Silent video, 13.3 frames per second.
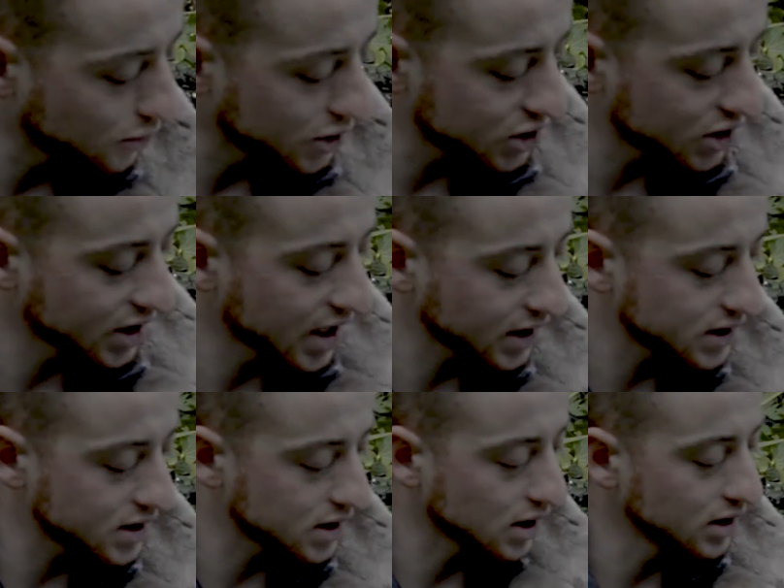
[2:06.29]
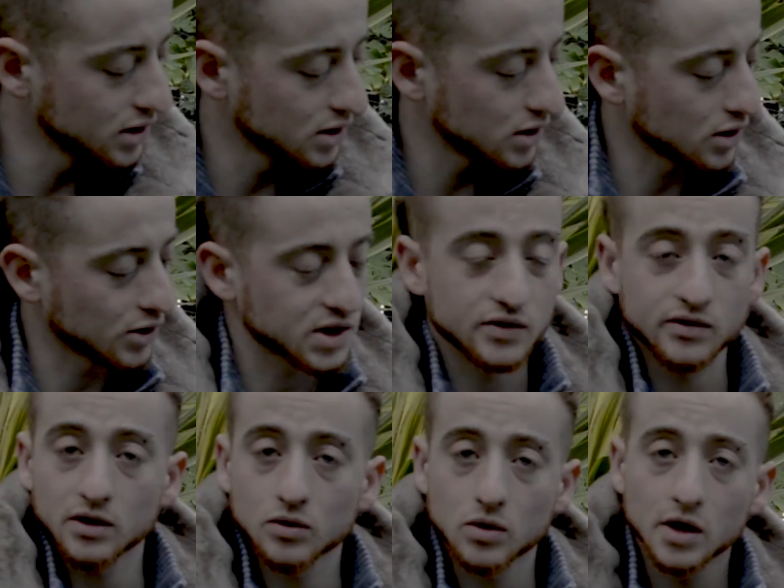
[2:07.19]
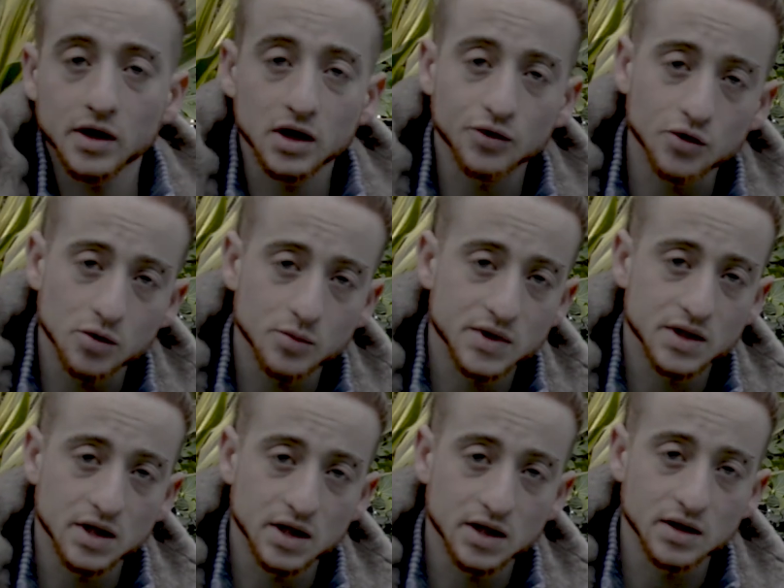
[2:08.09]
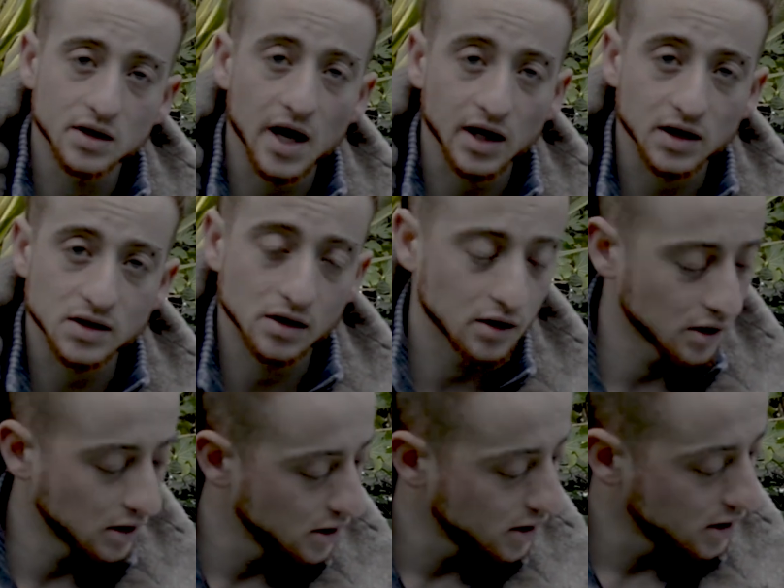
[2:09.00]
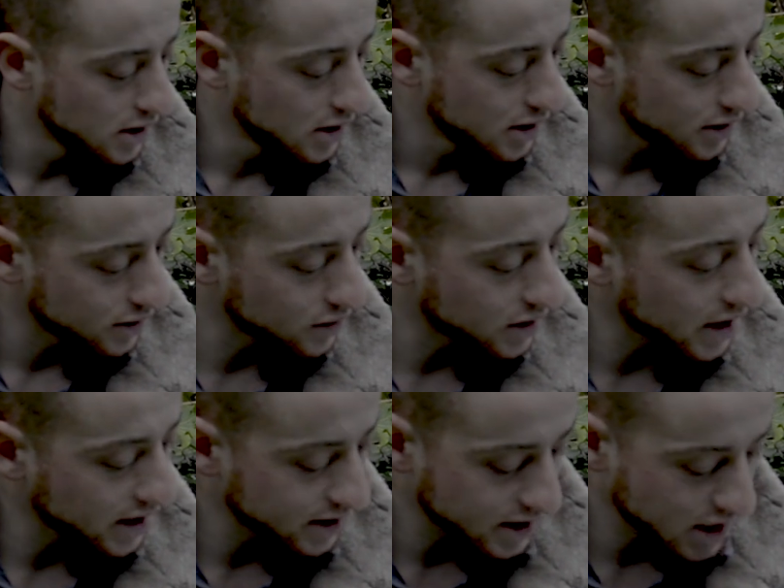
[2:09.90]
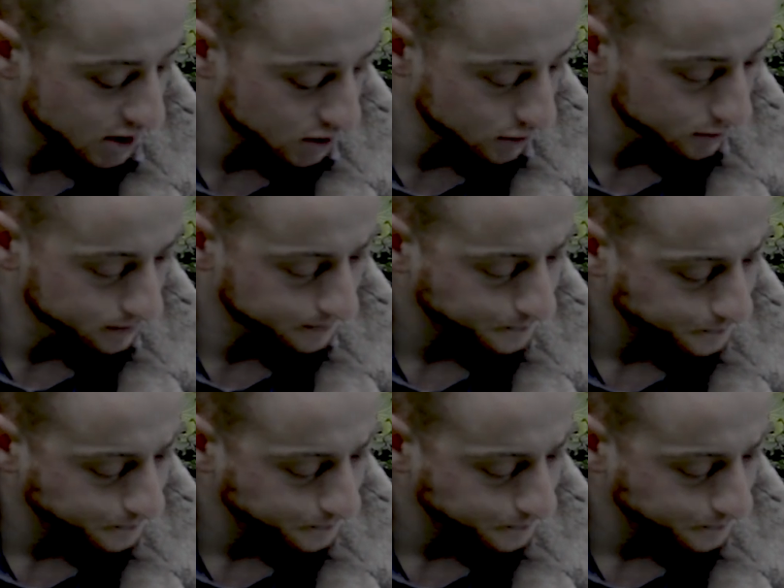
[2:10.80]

which connects to lots of other working groups in XR UK and National,